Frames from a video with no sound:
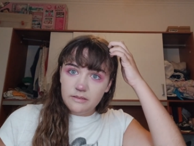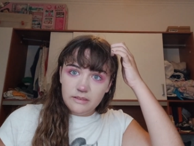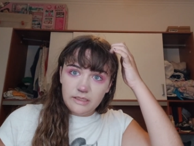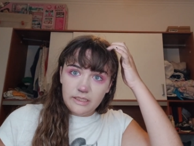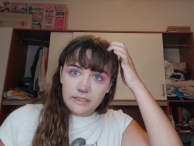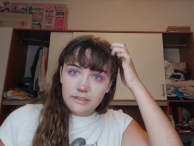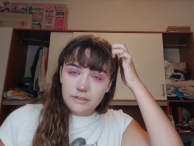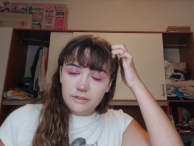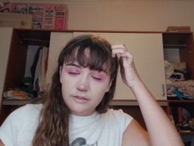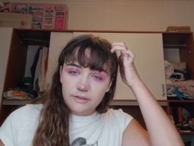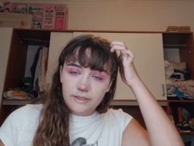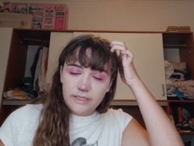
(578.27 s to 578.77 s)
I
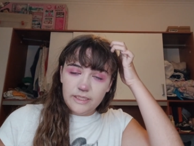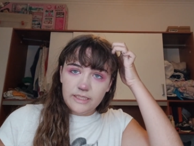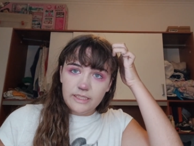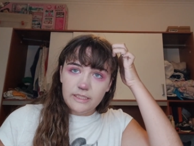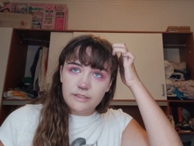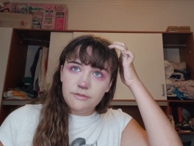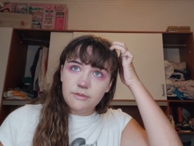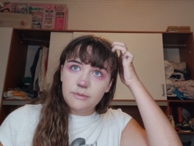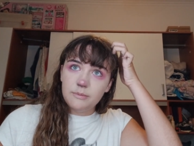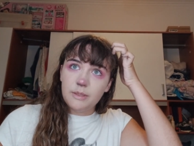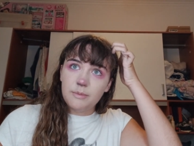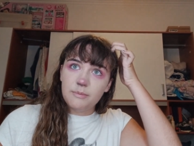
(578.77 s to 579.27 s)
don't know, I
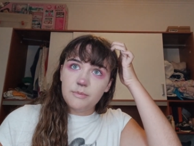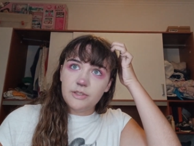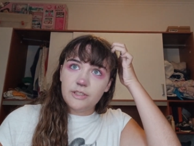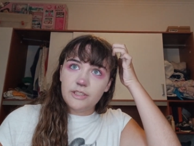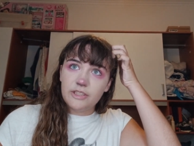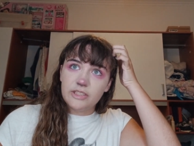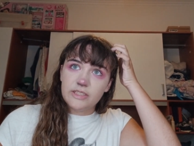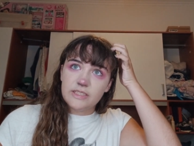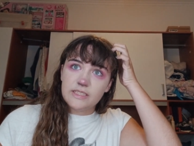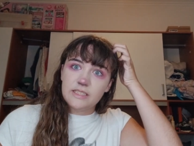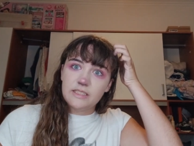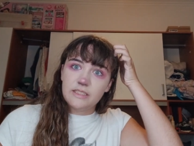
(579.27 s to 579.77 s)
can't remember,
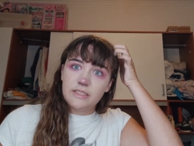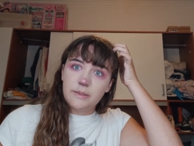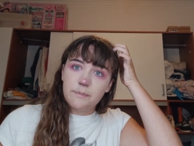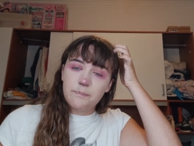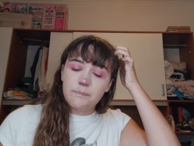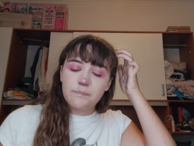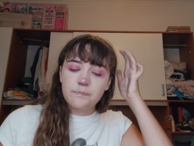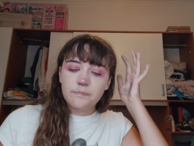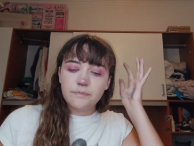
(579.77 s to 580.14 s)
honestly.